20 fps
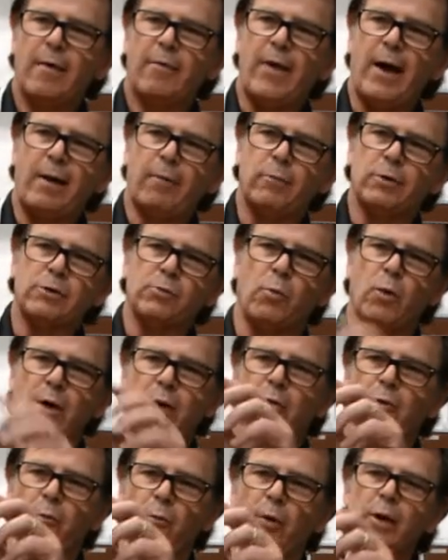that was one
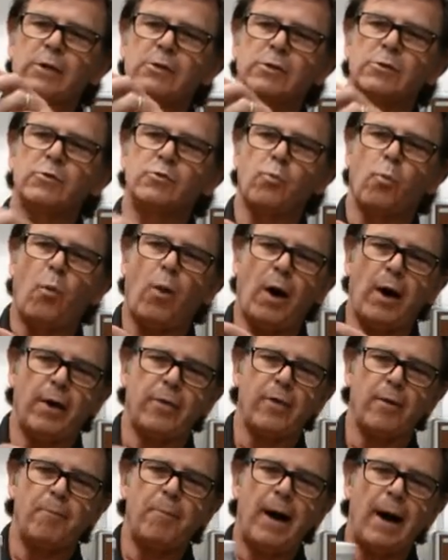of the reasons why
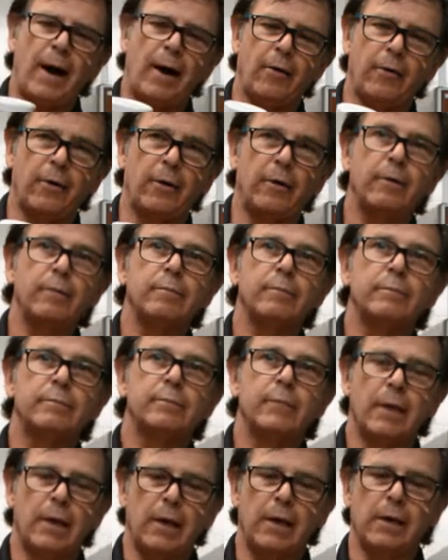the powder
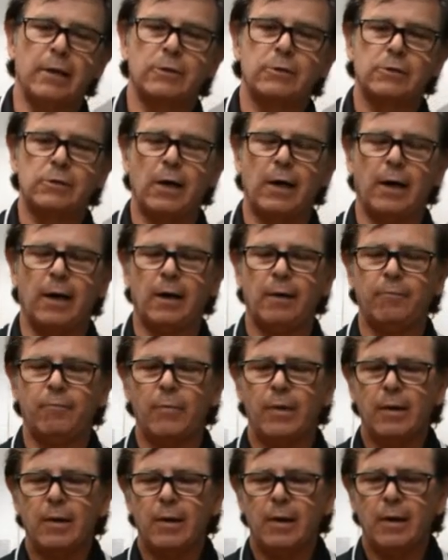is a